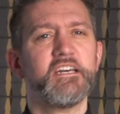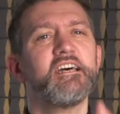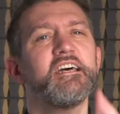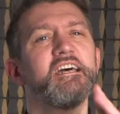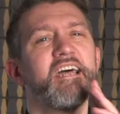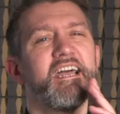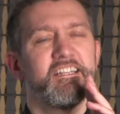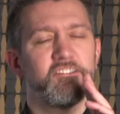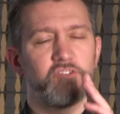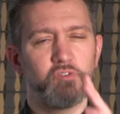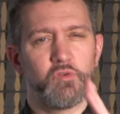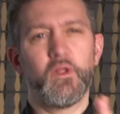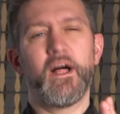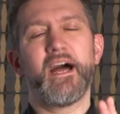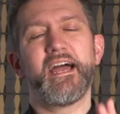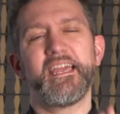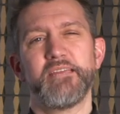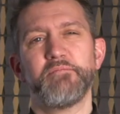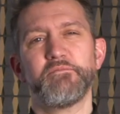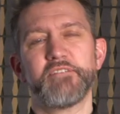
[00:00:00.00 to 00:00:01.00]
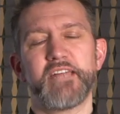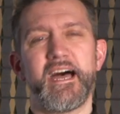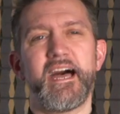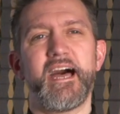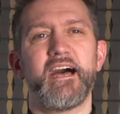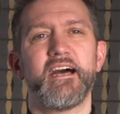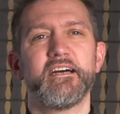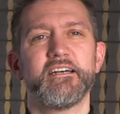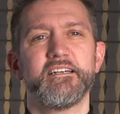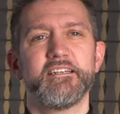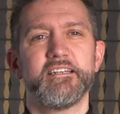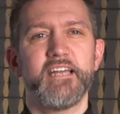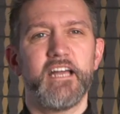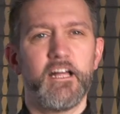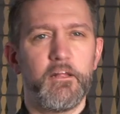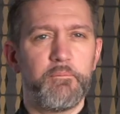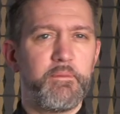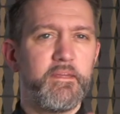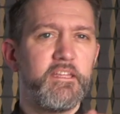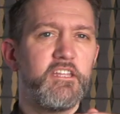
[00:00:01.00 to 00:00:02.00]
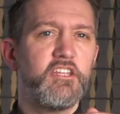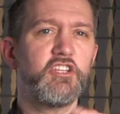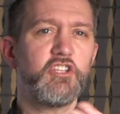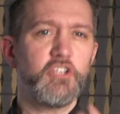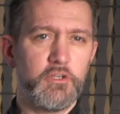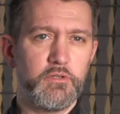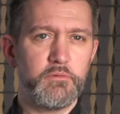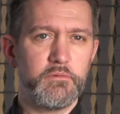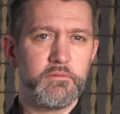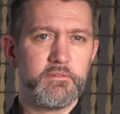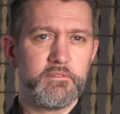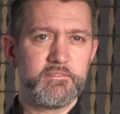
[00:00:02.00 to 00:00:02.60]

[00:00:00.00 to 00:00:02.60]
It's all aimed at helping you